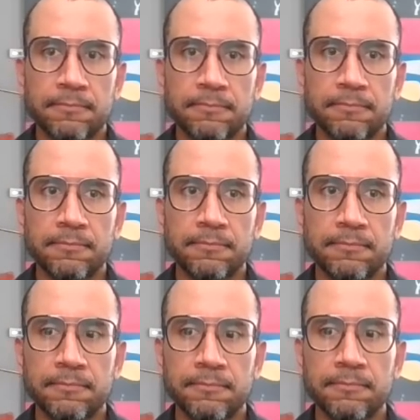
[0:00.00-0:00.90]

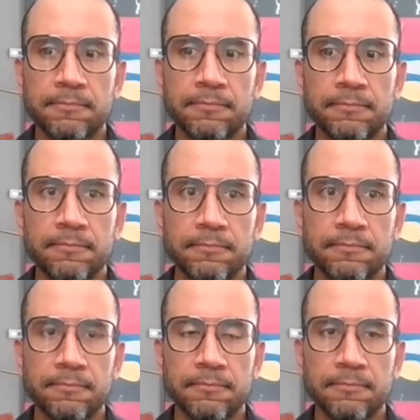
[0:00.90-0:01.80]

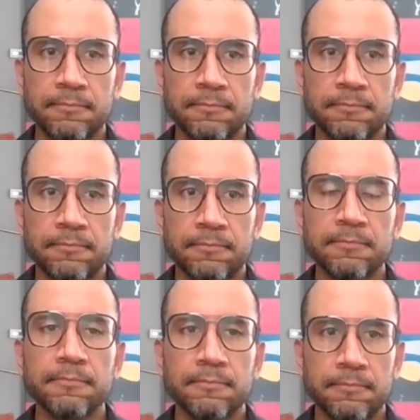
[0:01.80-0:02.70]

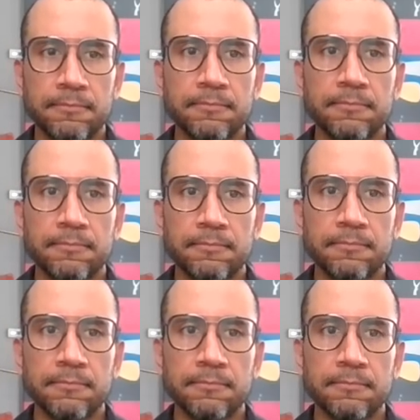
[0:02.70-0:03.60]

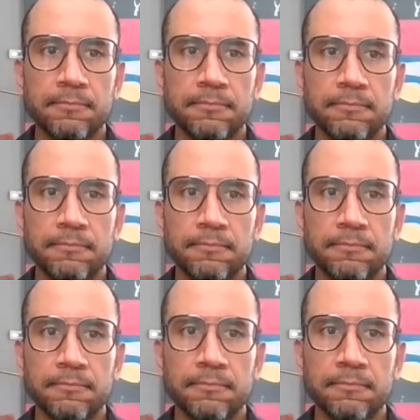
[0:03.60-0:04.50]

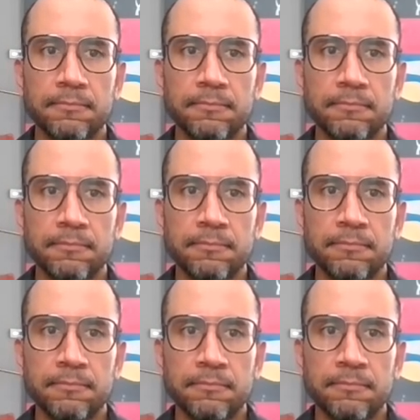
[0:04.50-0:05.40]

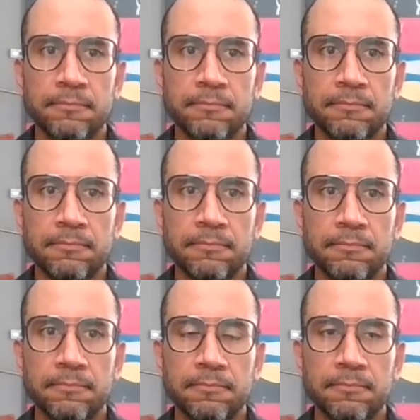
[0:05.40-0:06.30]
(silent)